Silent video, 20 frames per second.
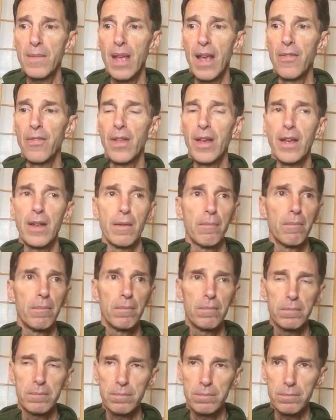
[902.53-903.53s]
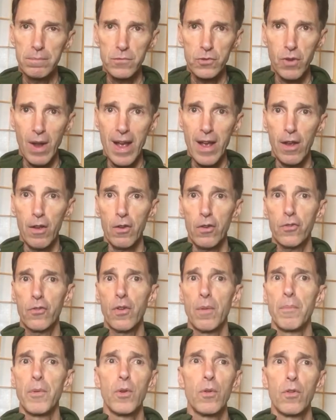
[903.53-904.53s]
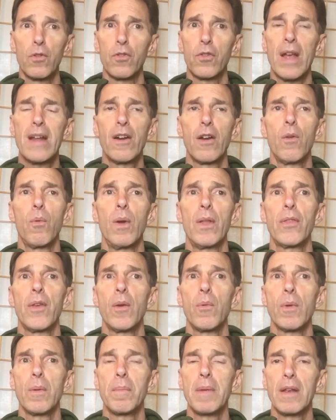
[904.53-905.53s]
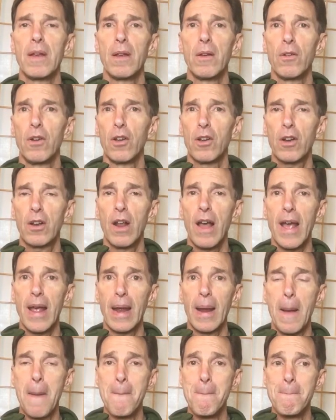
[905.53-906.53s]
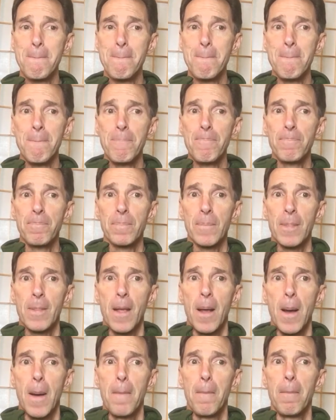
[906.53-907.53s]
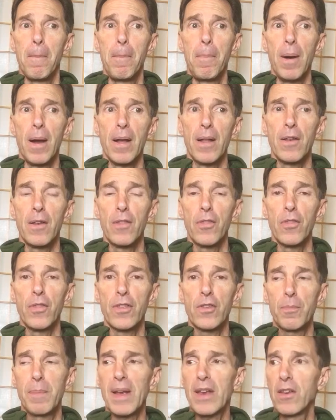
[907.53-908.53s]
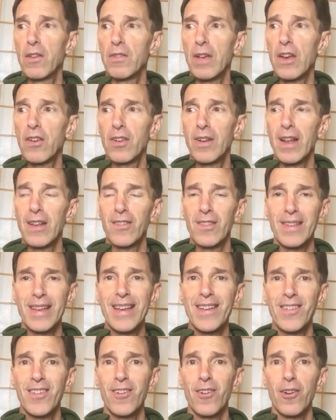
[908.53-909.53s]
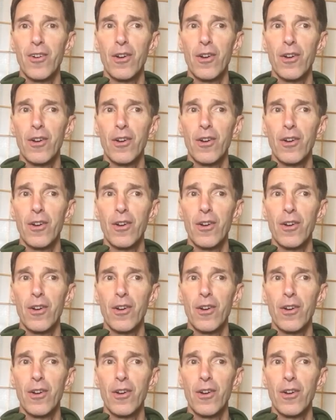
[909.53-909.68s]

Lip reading: And then trials, tribunals. I don't know what they would look like. But the speculation is these